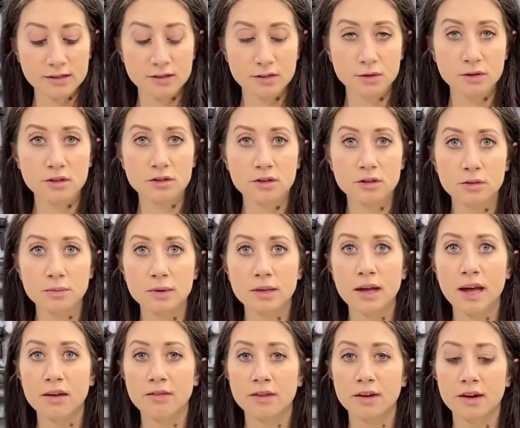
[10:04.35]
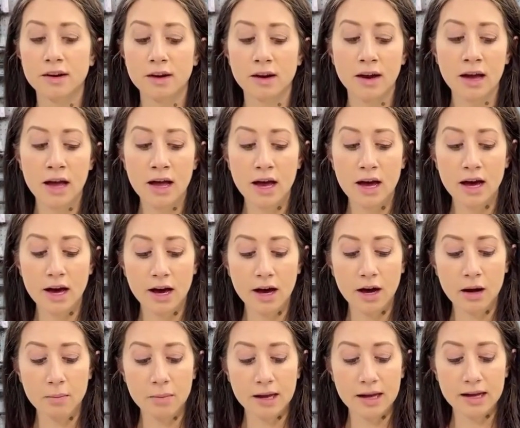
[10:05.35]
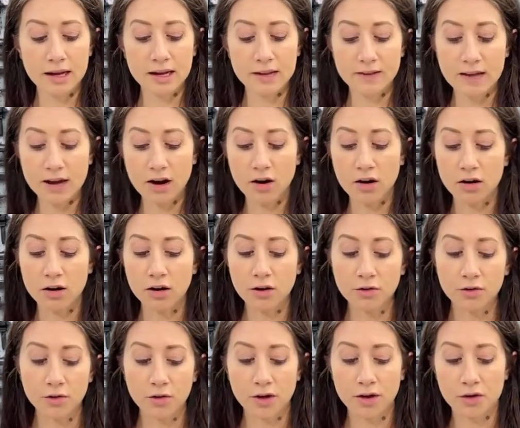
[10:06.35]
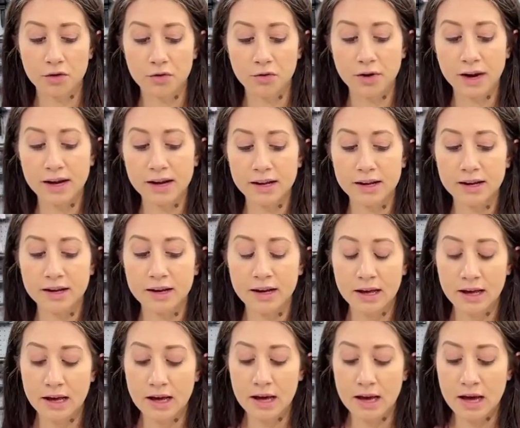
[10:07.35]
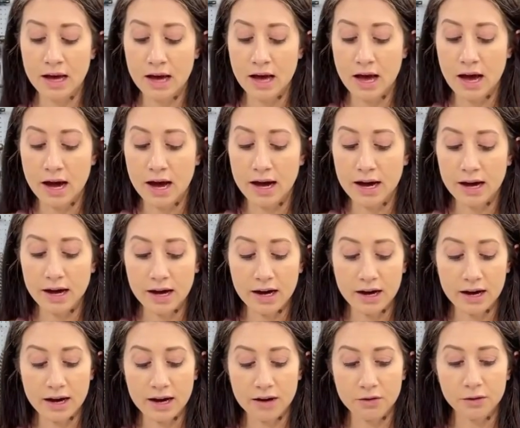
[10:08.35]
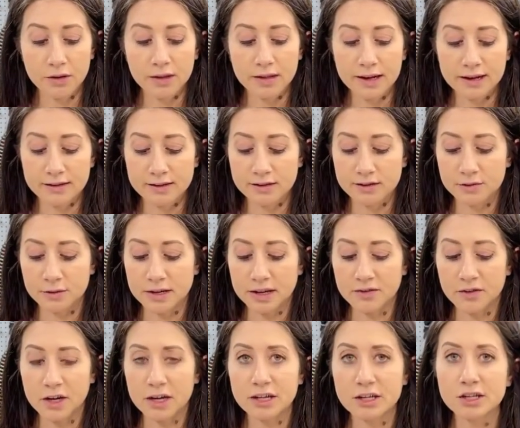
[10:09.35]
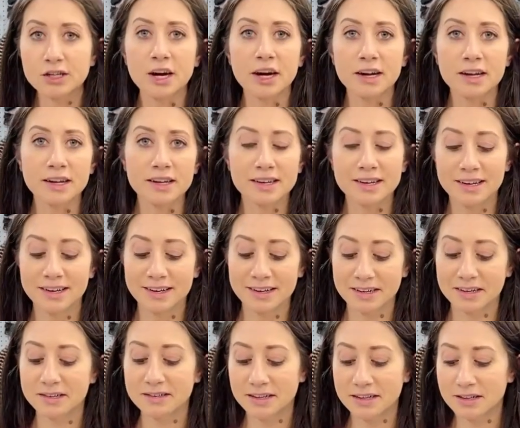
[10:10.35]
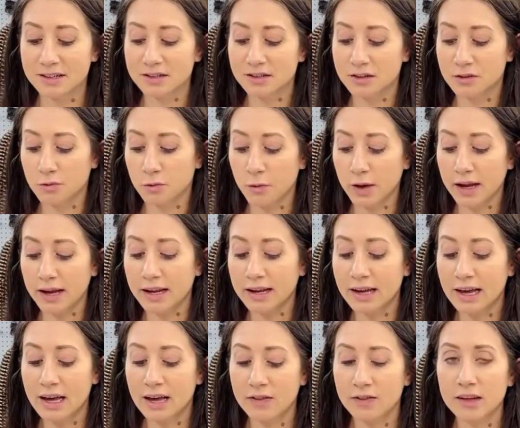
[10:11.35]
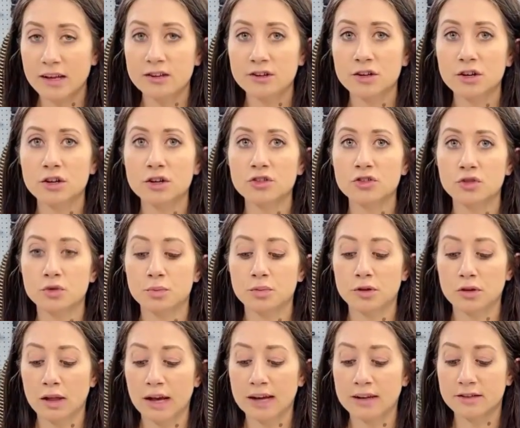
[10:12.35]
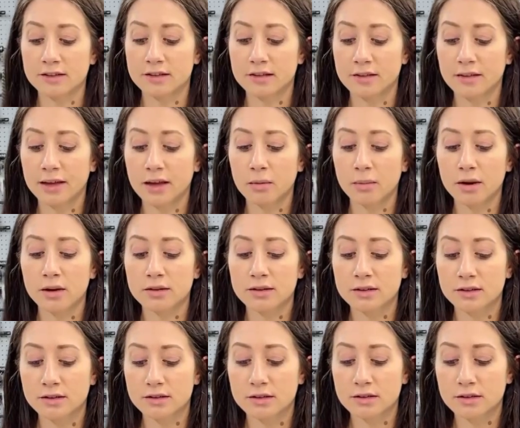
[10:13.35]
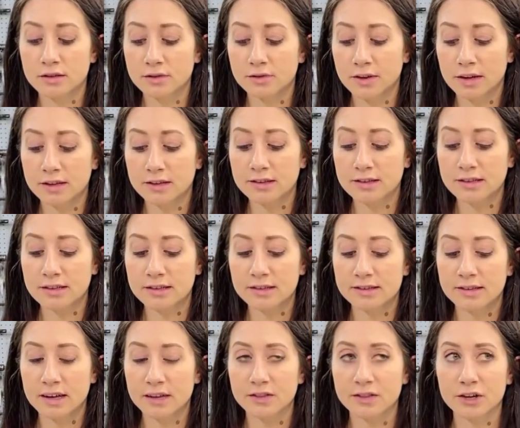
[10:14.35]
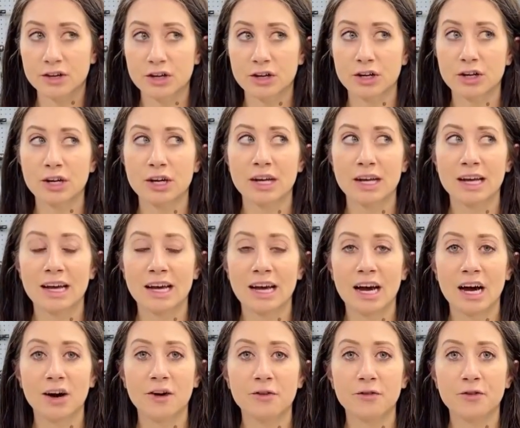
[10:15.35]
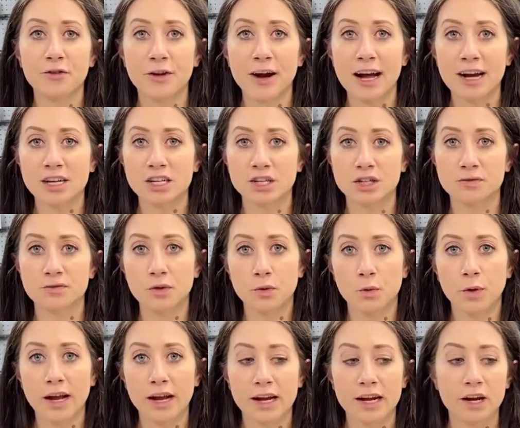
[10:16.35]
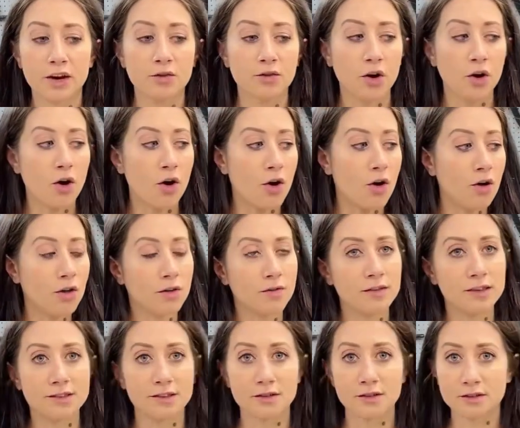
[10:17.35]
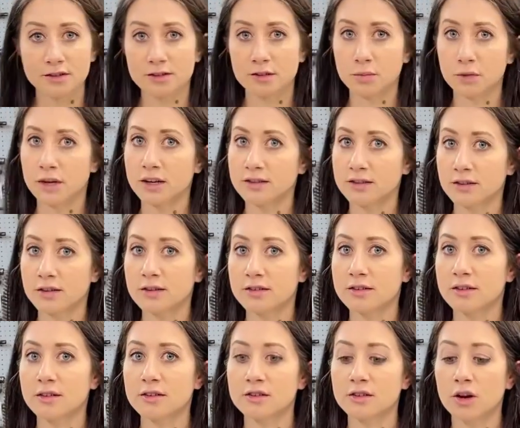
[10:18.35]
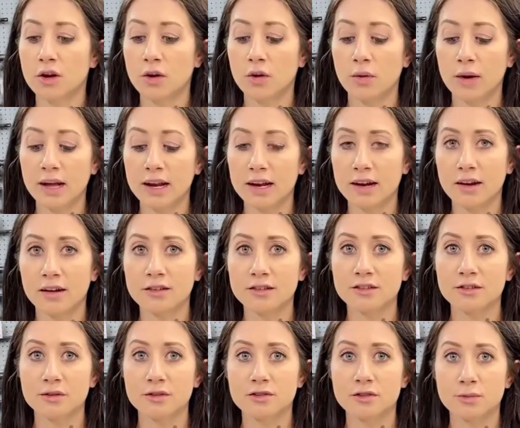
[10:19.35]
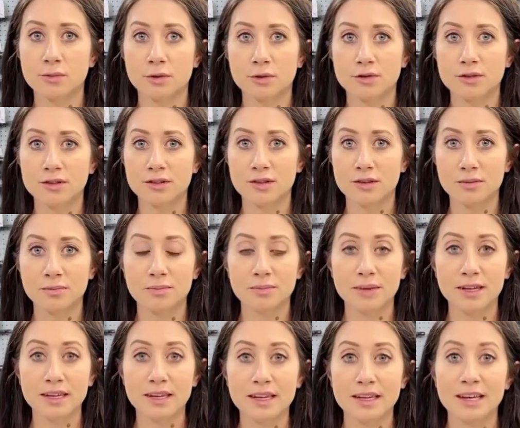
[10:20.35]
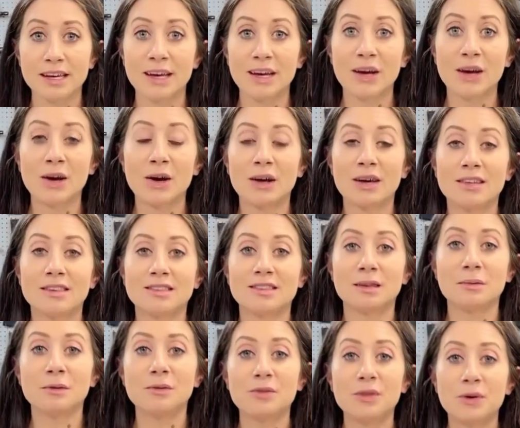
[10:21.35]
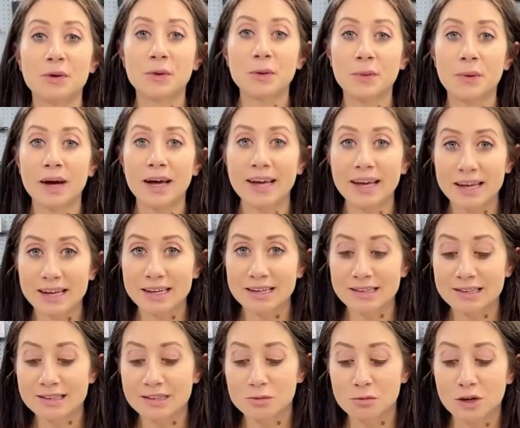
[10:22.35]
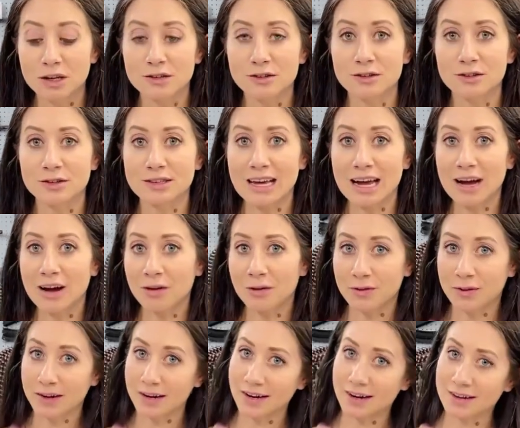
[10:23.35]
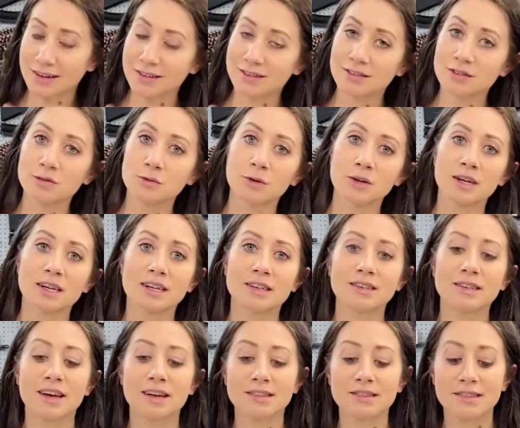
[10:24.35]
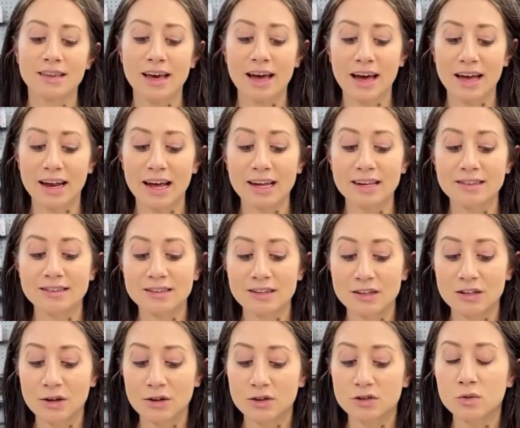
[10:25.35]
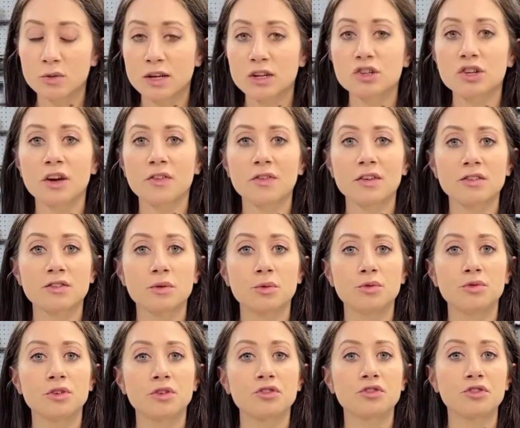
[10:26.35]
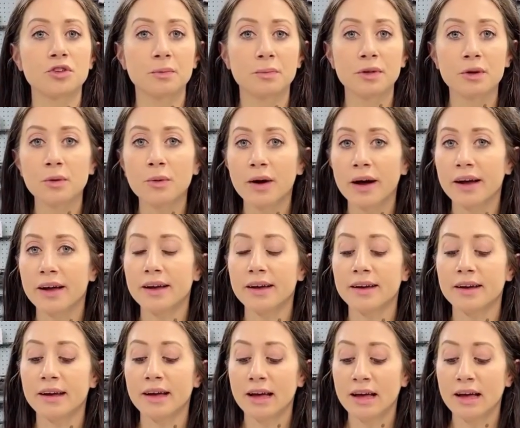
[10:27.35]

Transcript: So it is a little bit heavier. They are all full auto rated. I really like this one. I've already shot it because I just couldn't wait. These are super light. So the thing about Diligent Defense is that they're a fraction of the weight of all of these other suppressors. So, and it also is supposed to be some of the quietest suppressors out there. So we're going to test that. I did notice when I shot this, it was extremely quiet.